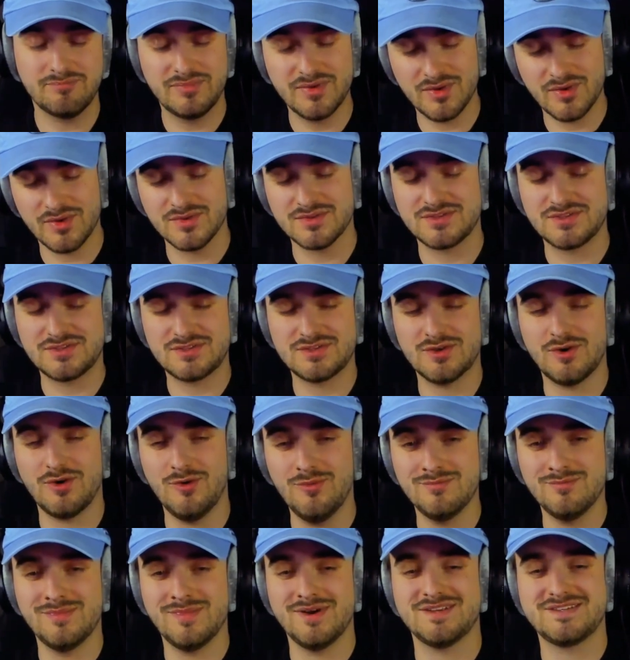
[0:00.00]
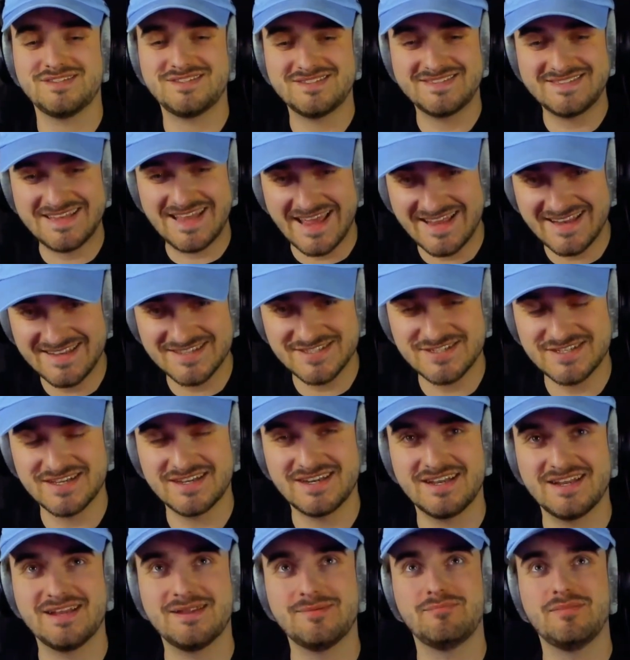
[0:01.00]
built so much tension
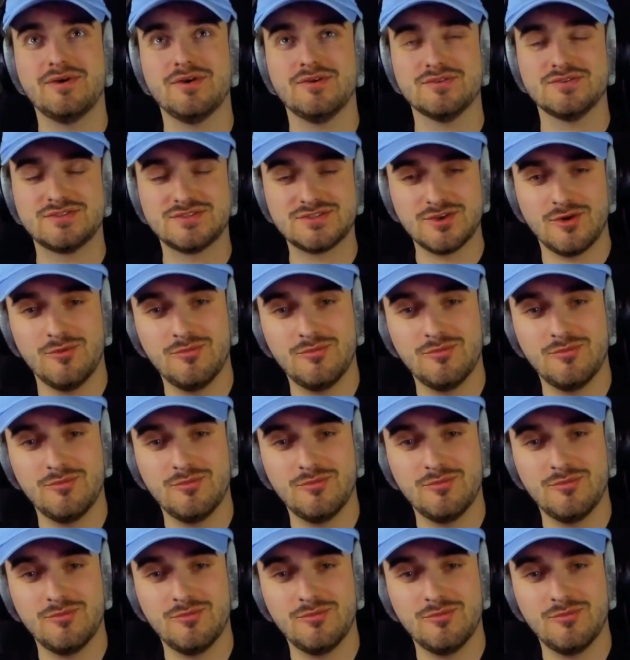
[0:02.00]
and it built so